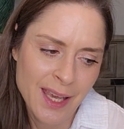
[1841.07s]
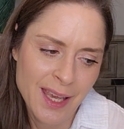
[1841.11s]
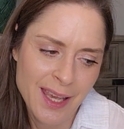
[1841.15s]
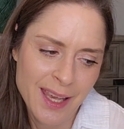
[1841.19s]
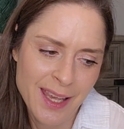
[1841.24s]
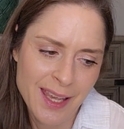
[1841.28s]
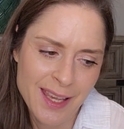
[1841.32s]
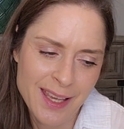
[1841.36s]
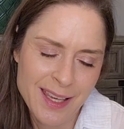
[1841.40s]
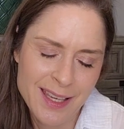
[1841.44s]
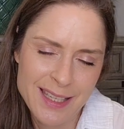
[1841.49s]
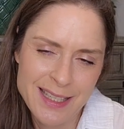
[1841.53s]

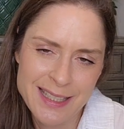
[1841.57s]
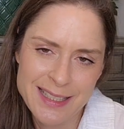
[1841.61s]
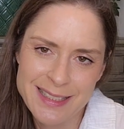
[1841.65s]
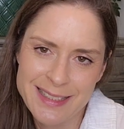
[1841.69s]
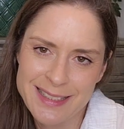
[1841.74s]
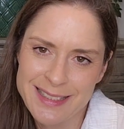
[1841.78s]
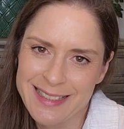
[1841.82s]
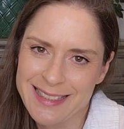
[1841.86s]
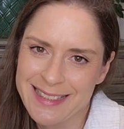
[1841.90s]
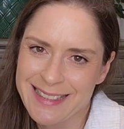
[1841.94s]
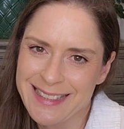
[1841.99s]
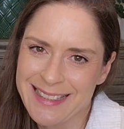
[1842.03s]

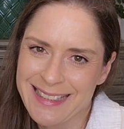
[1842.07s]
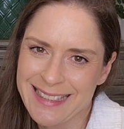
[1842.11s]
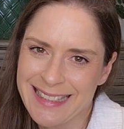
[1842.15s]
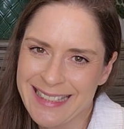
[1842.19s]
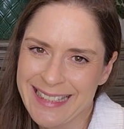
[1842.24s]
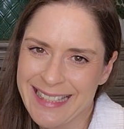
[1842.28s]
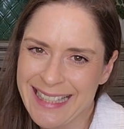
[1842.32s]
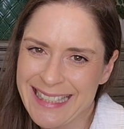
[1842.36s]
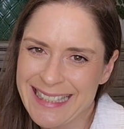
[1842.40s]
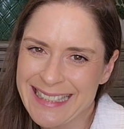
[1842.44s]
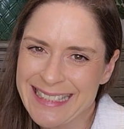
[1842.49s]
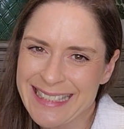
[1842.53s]
And until
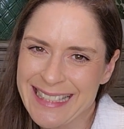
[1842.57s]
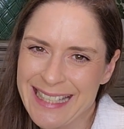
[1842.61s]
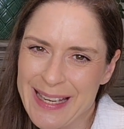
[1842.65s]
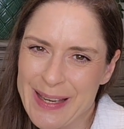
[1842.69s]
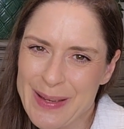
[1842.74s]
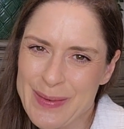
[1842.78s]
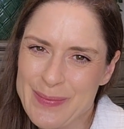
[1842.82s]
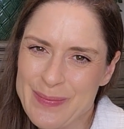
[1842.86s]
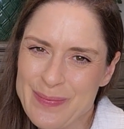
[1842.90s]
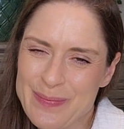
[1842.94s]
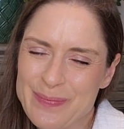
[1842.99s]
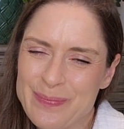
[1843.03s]
next
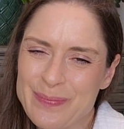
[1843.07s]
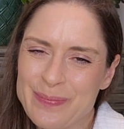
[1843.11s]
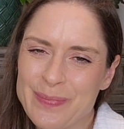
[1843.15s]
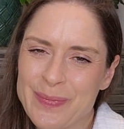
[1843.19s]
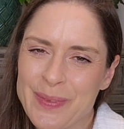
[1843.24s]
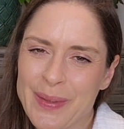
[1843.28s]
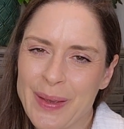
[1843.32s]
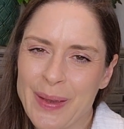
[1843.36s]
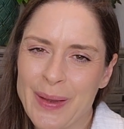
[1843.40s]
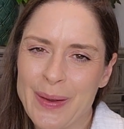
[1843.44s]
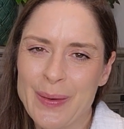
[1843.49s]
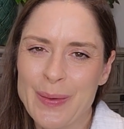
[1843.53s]
time.
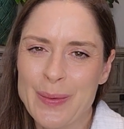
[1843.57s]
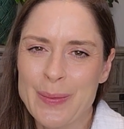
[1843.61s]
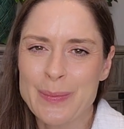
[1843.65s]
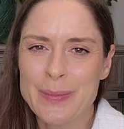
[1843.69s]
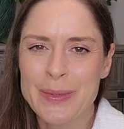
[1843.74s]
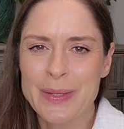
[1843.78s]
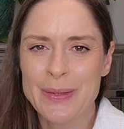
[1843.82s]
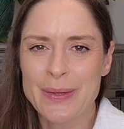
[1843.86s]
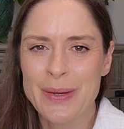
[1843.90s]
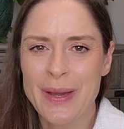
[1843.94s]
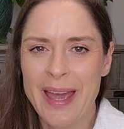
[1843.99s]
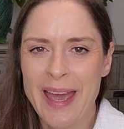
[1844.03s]
I hope
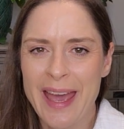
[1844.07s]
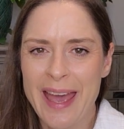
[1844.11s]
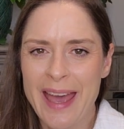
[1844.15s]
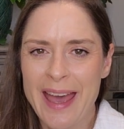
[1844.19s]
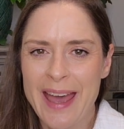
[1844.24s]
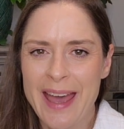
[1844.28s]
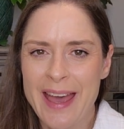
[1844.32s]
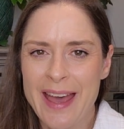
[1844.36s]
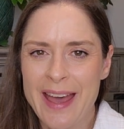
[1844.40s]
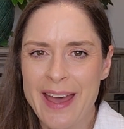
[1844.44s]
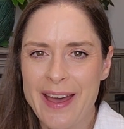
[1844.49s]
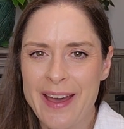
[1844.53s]
you
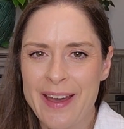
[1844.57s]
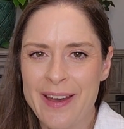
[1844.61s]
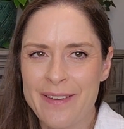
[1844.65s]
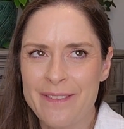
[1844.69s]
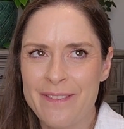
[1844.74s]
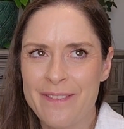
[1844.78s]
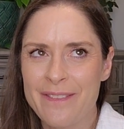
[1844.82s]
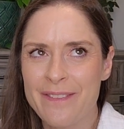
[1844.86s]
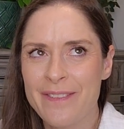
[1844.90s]
have